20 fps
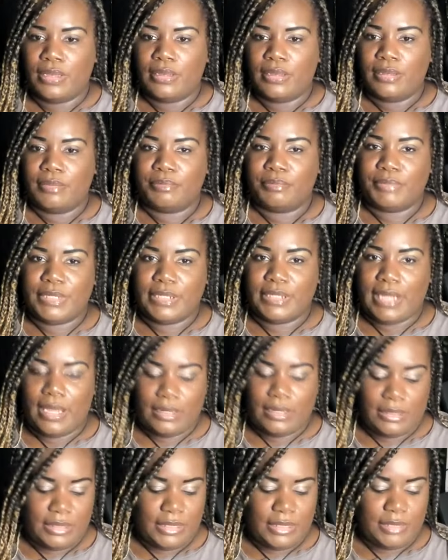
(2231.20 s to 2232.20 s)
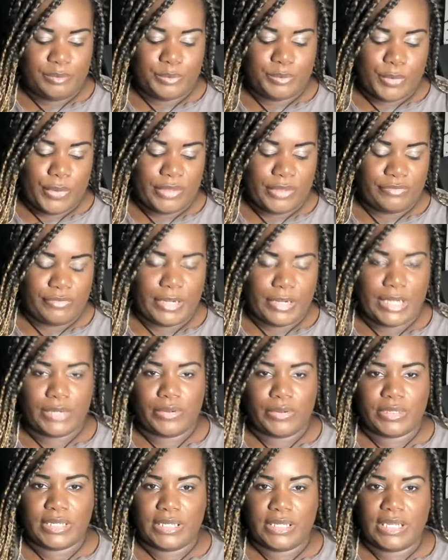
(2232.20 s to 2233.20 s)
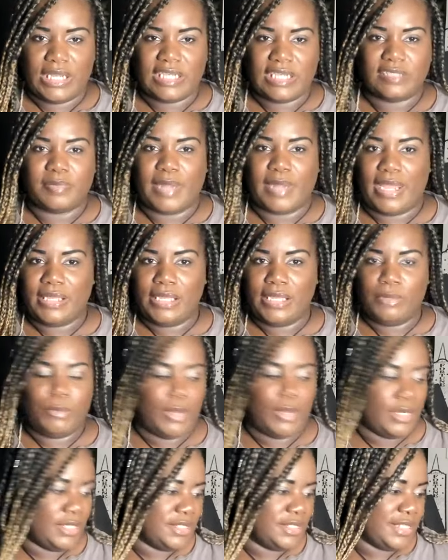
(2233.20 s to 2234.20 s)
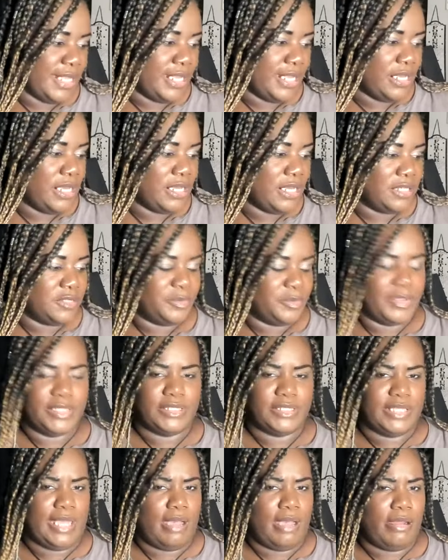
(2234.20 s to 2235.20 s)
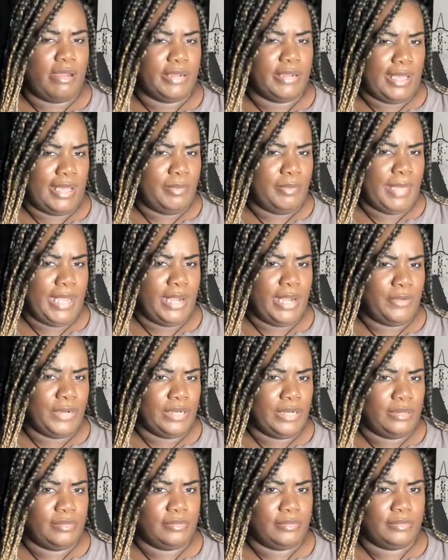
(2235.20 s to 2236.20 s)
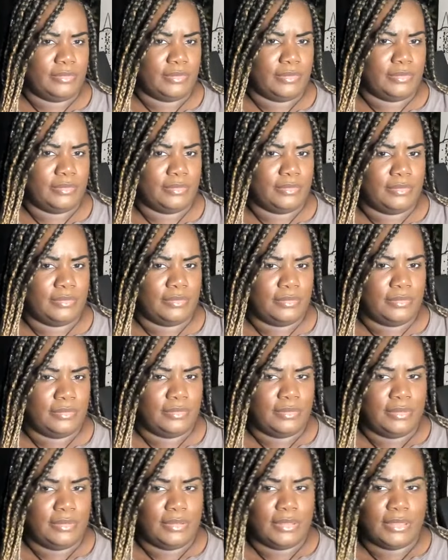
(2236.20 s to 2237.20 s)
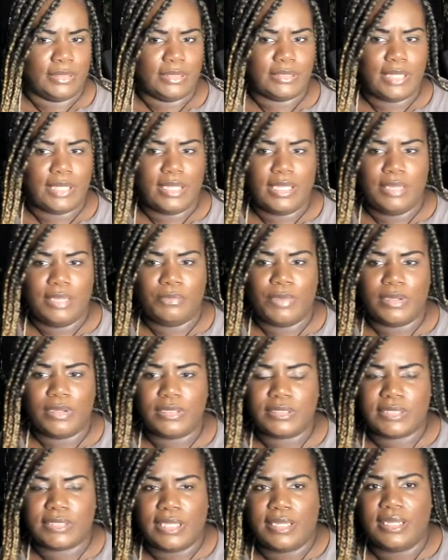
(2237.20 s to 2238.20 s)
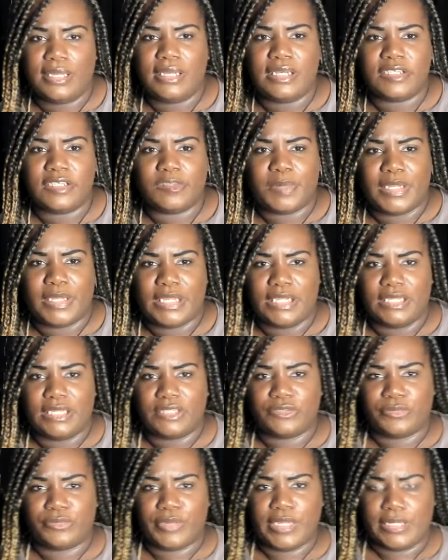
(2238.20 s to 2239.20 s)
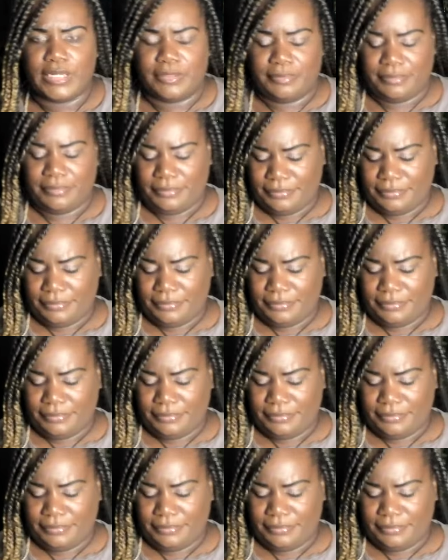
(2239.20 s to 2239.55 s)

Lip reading: but not a good boyfriend or a good husband. I keep wanting to say husband. Yeah, are y'all married? Because I keep wanting to say husband in this reading.